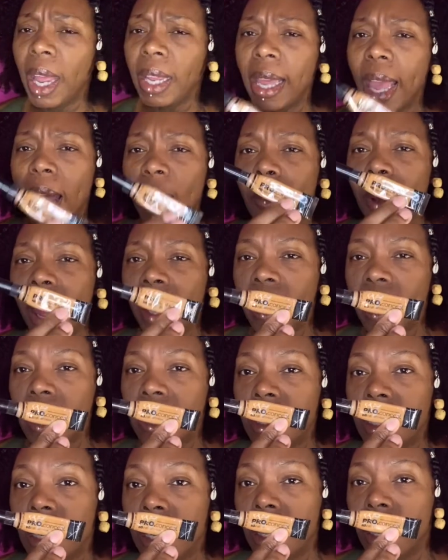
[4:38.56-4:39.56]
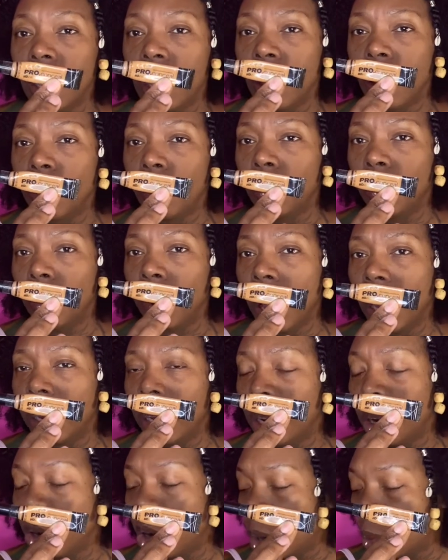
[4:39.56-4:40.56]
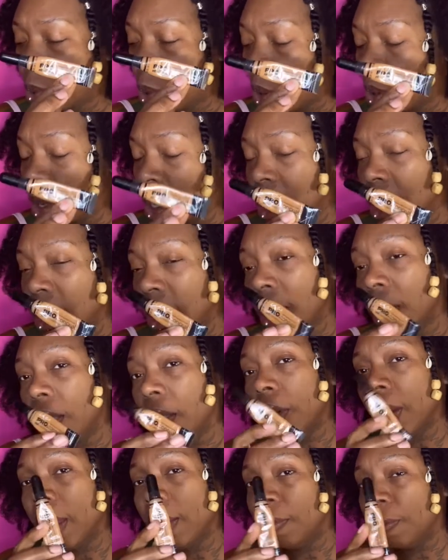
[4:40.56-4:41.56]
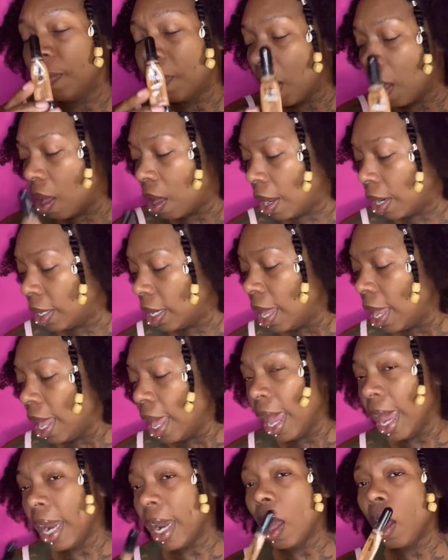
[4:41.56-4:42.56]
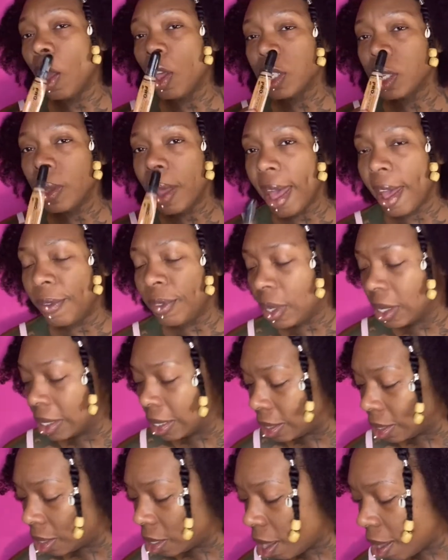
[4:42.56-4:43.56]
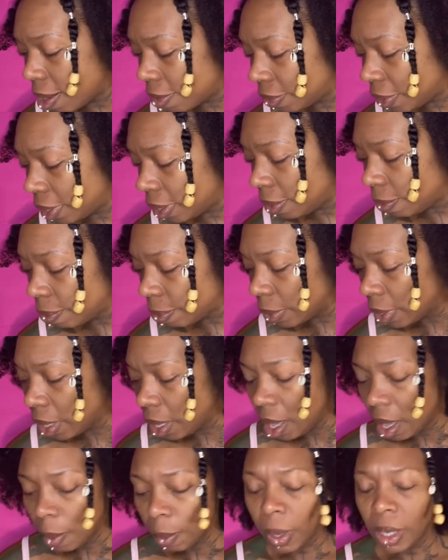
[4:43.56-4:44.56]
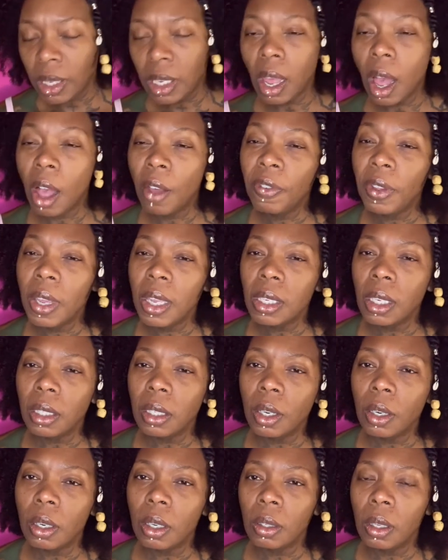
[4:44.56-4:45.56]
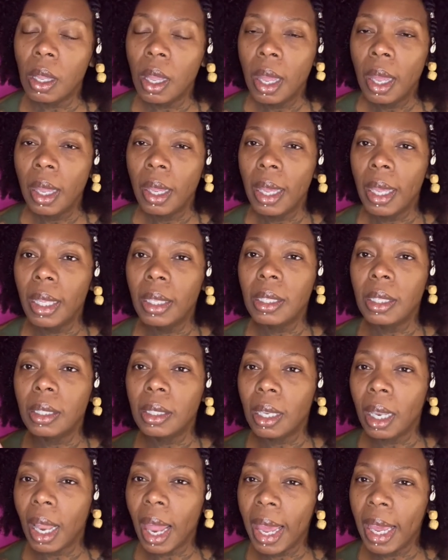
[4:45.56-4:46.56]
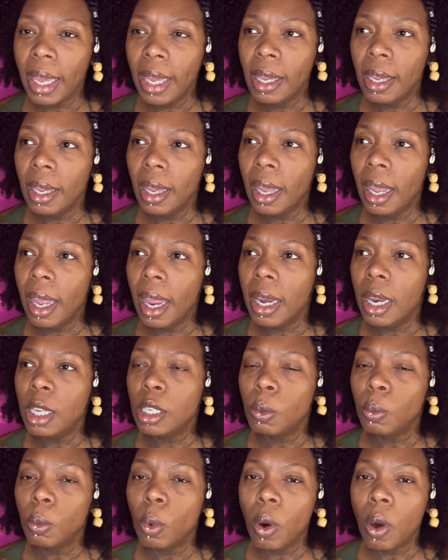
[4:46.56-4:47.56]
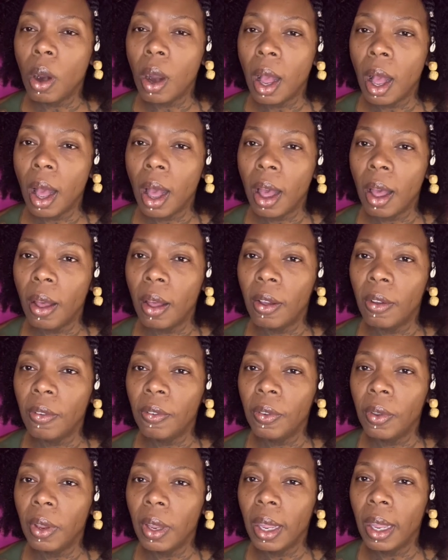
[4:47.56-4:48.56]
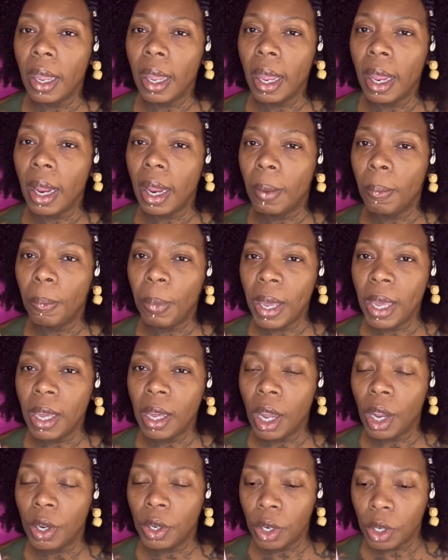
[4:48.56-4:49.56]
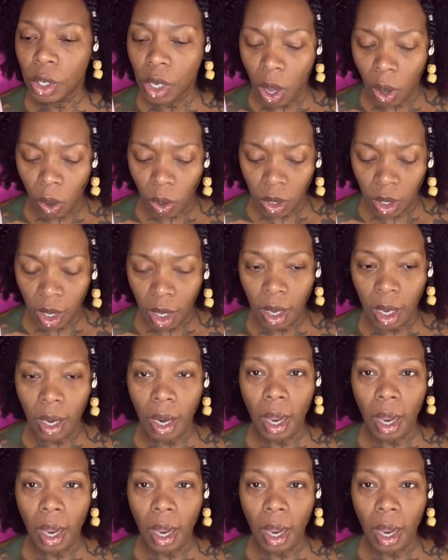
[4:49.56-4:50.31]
got back into the LA Girl Pro Concealer and Fawn. And I also have this in Toffee. But Toffee is a little, it's light and it's more of pink undertones in it.